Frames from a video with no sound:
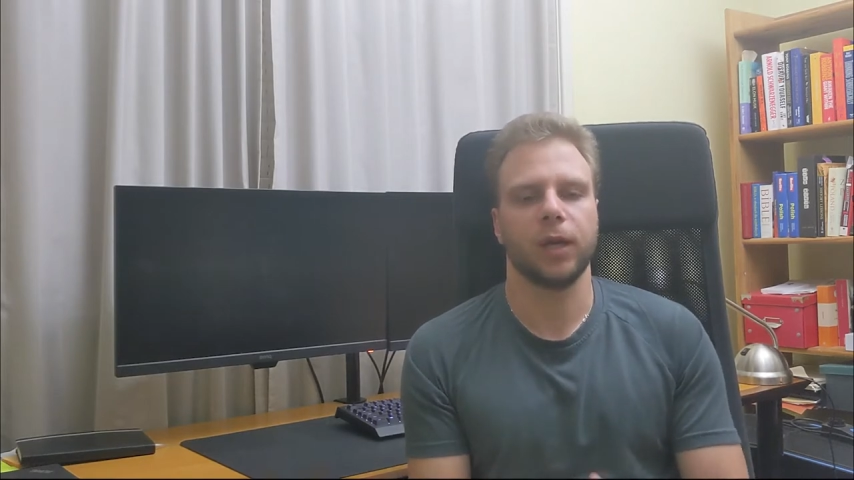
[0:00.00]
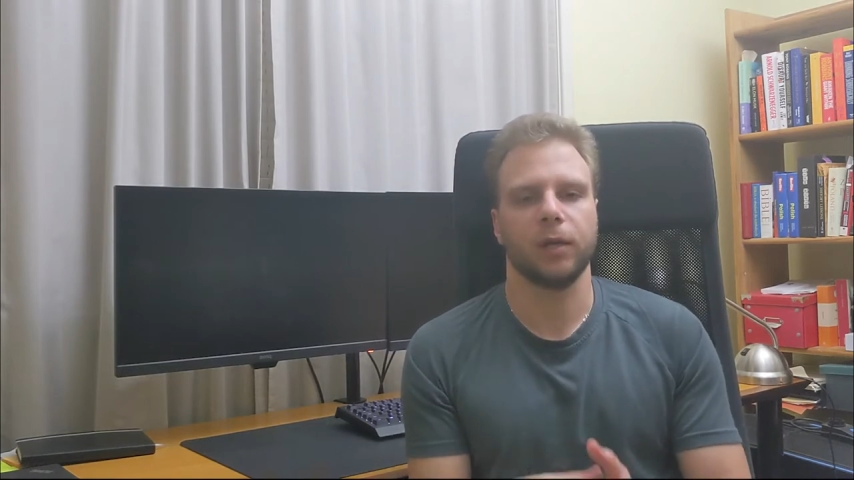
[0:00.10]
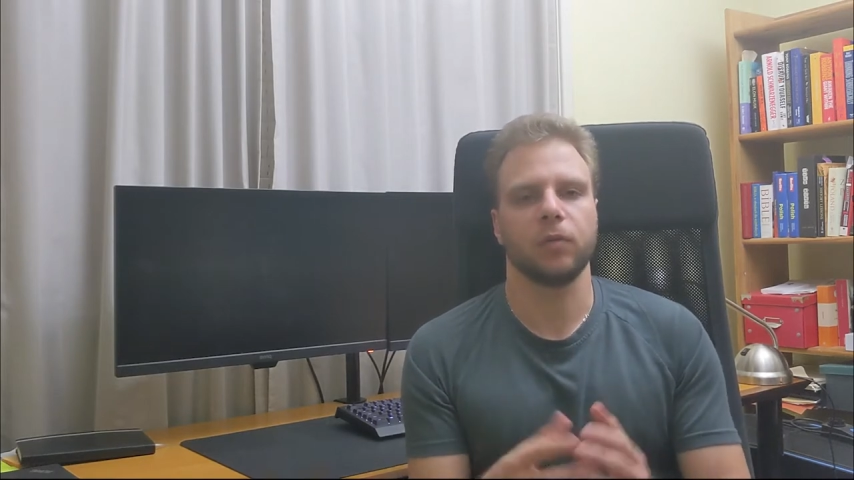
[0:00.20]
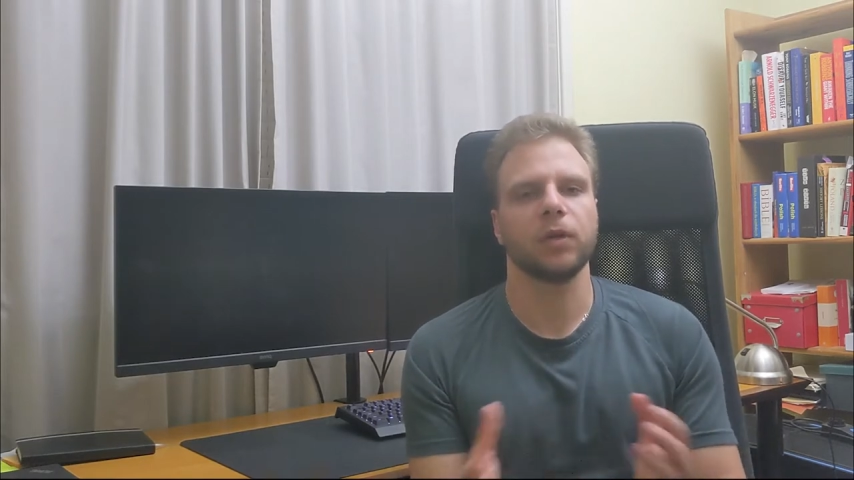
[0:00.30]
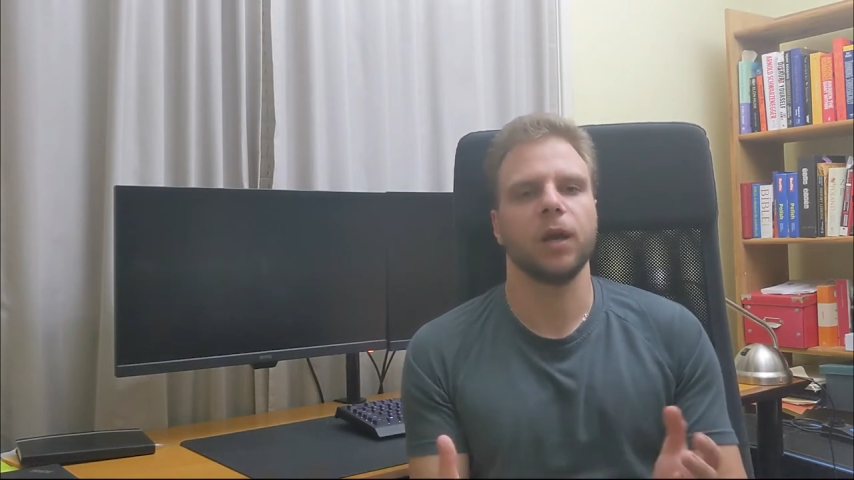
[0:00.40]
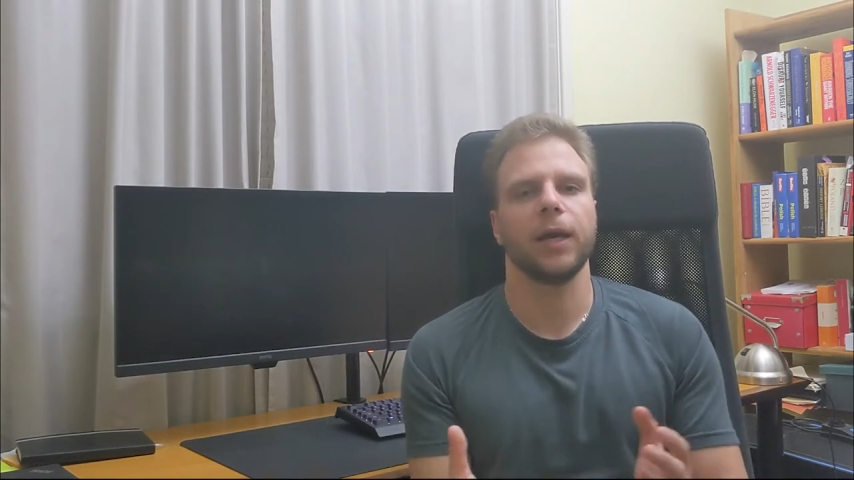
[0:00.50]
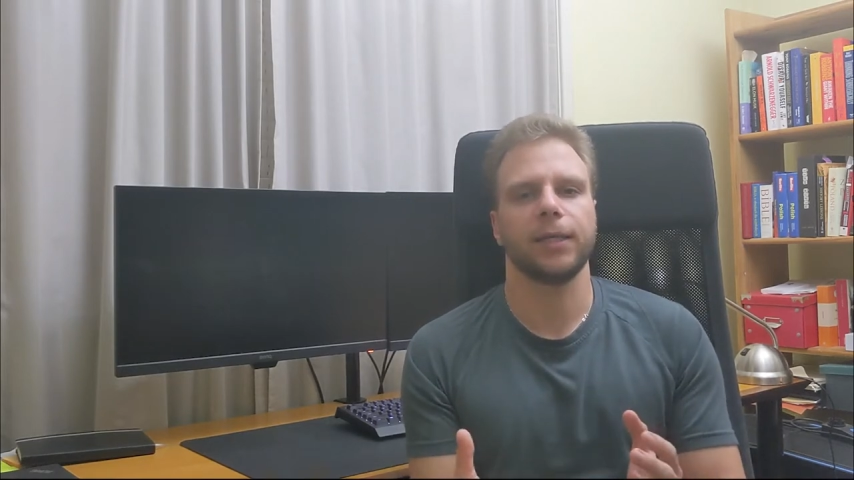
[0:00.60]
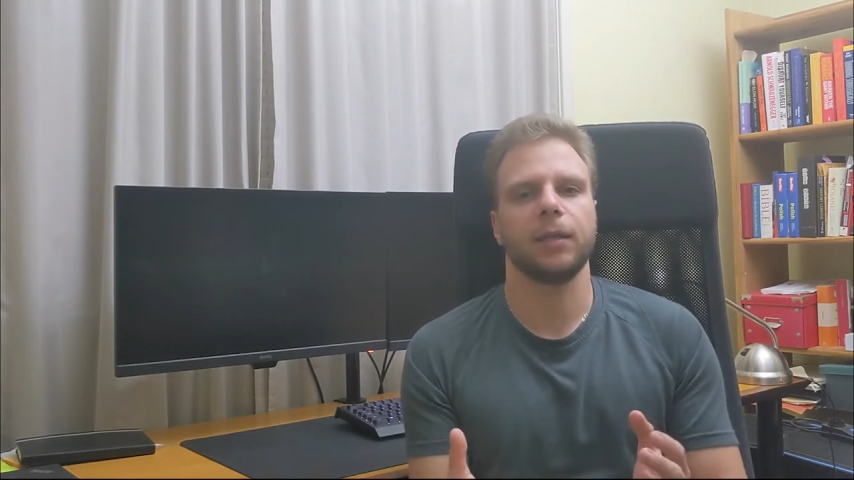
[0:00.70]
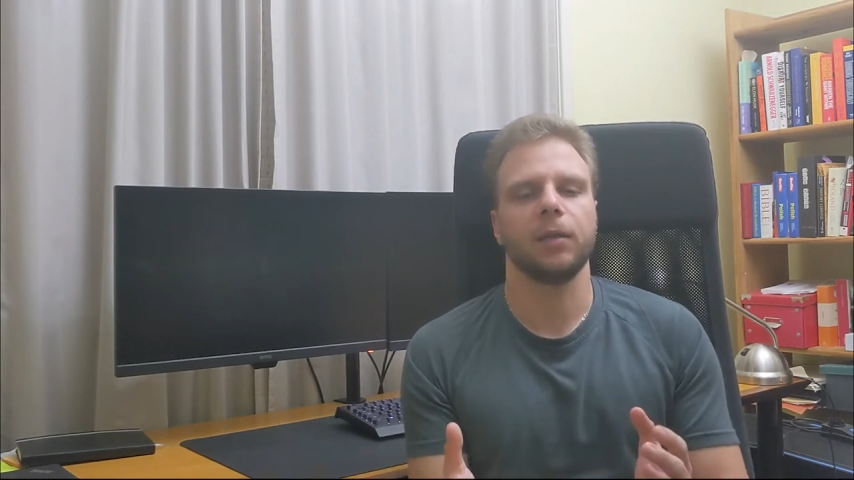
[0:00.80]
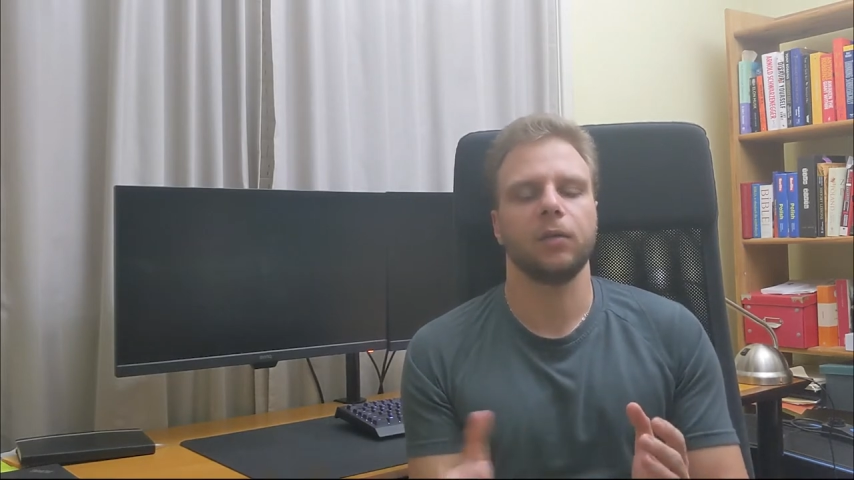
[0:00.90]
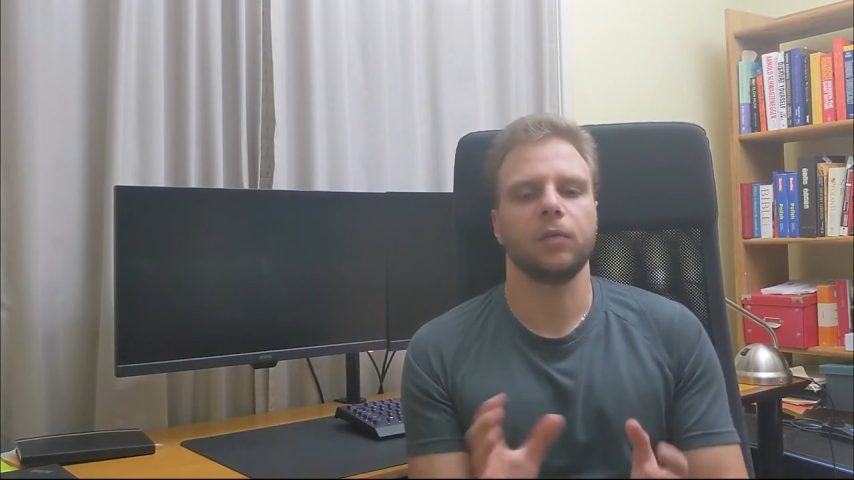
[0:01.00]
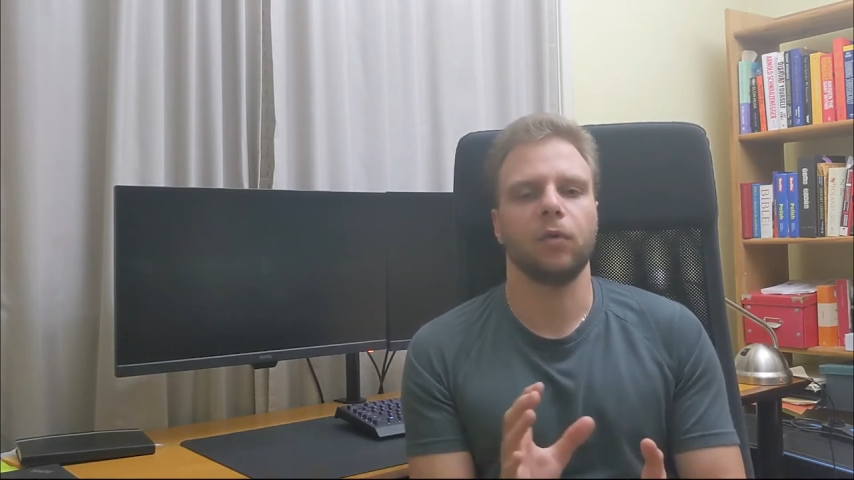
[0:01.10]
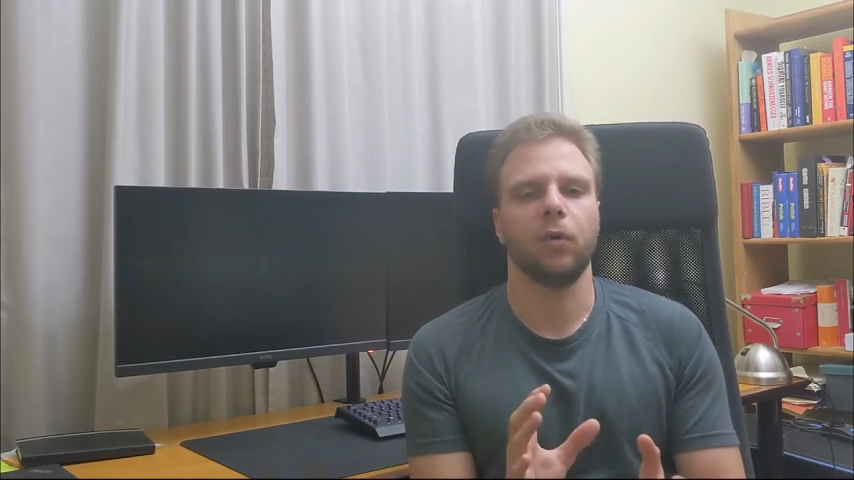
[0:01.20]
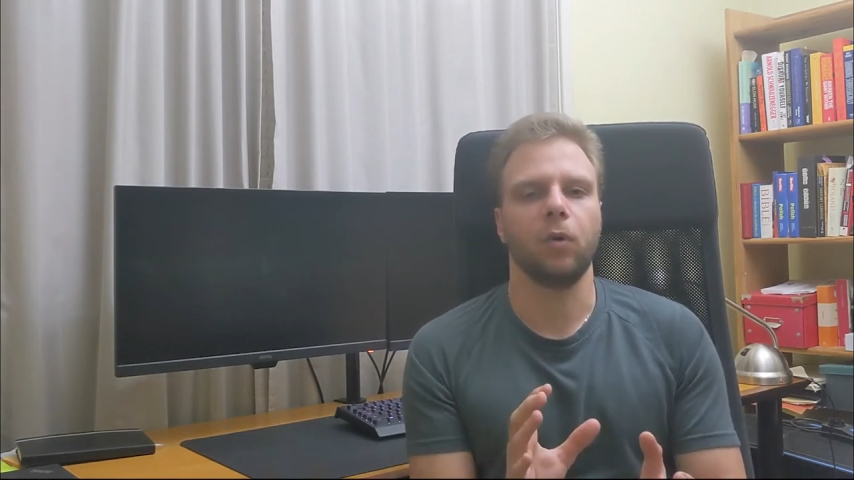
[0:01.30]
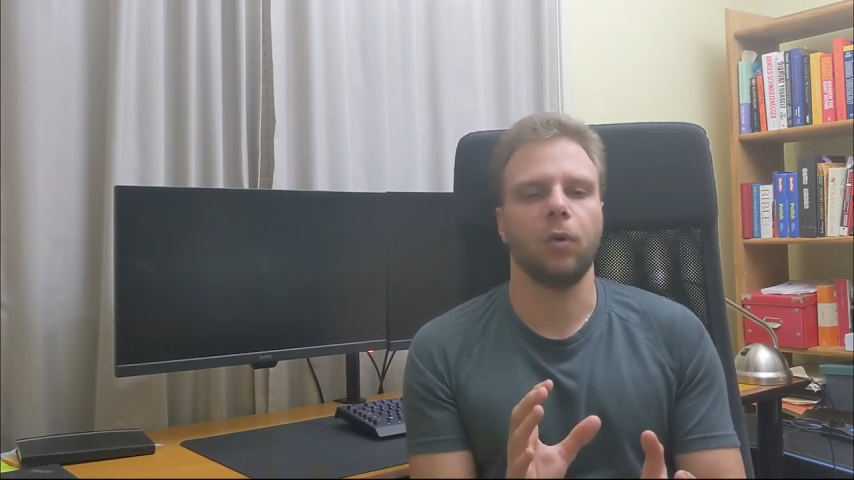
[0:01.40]
kind of guide
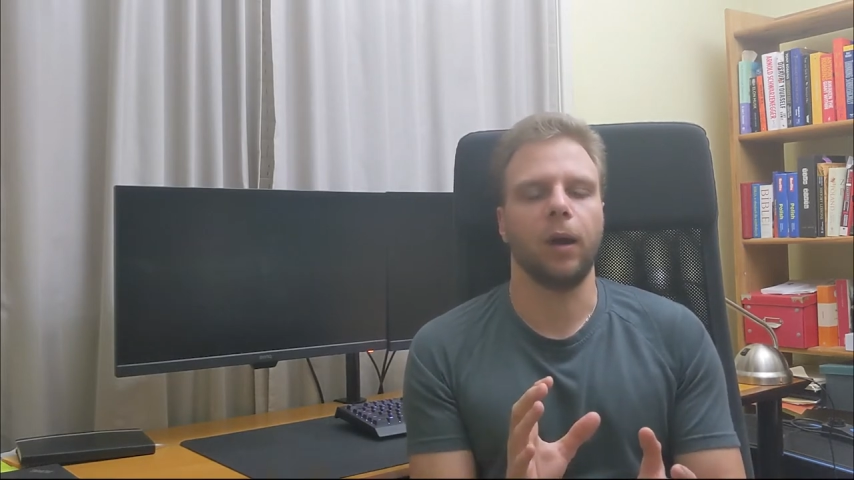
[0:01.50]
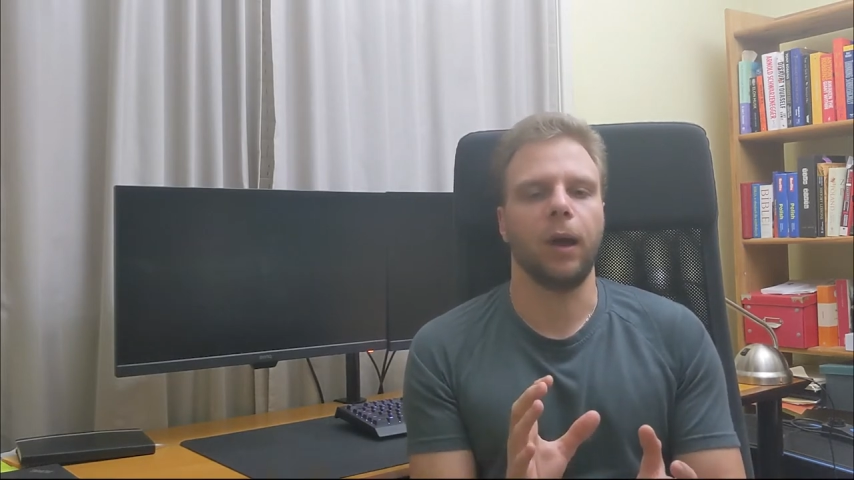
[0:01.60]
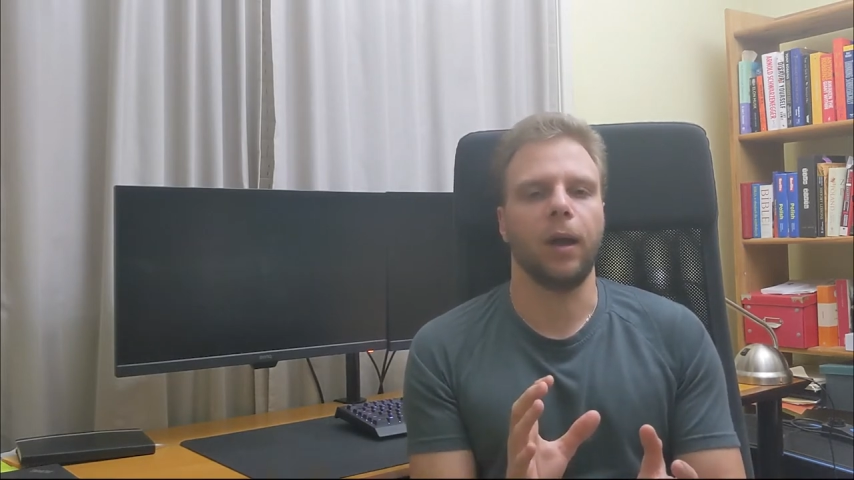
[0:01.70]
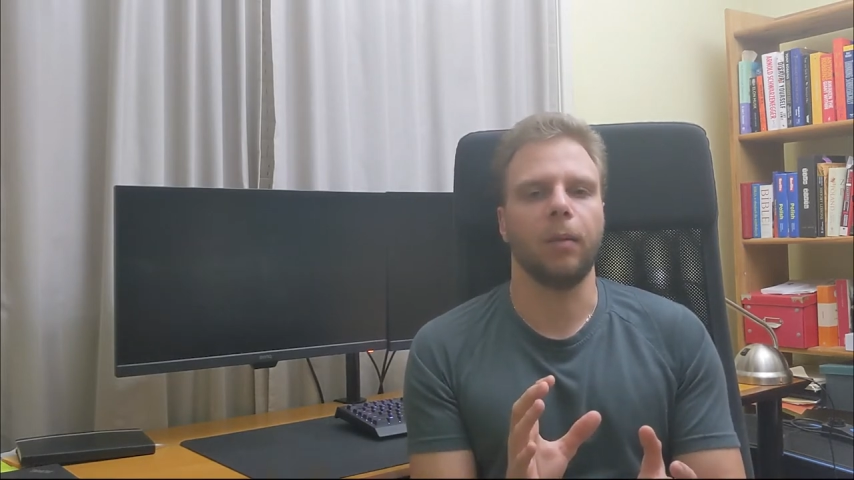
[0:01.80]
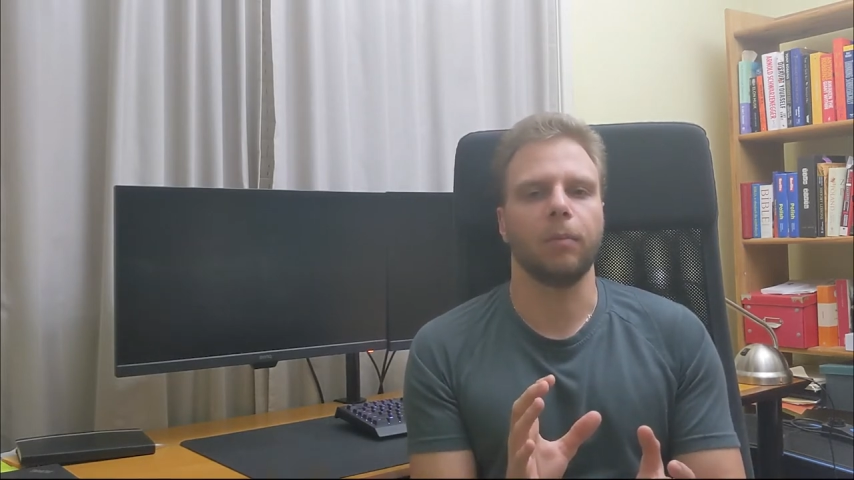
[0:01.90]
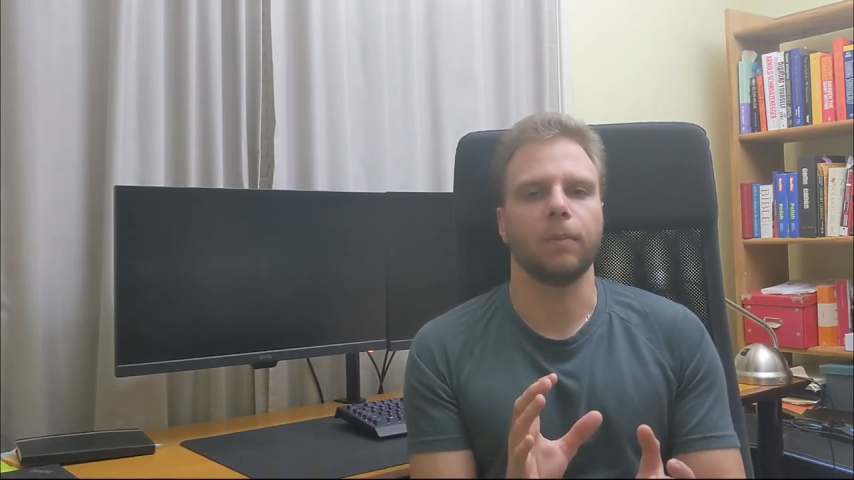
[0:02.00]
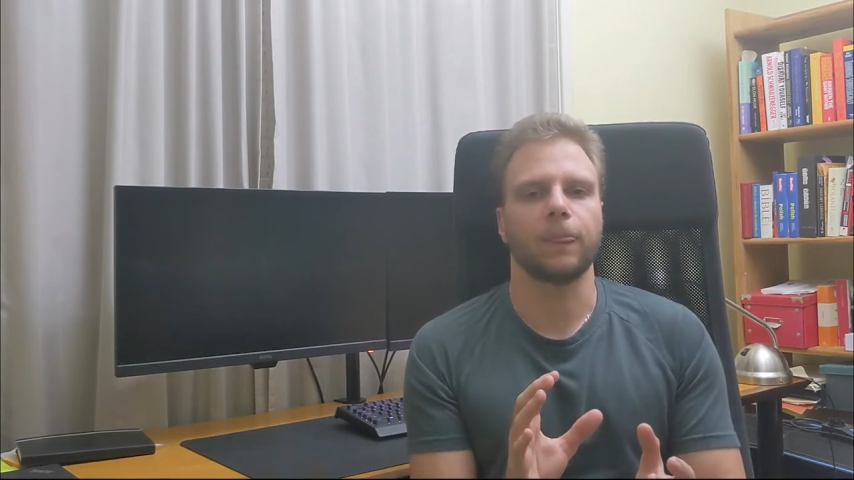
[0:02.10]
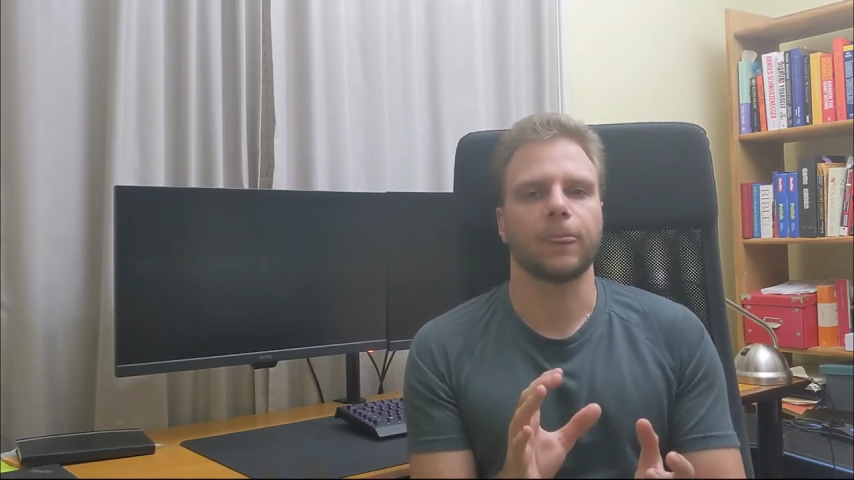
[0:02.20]
for um,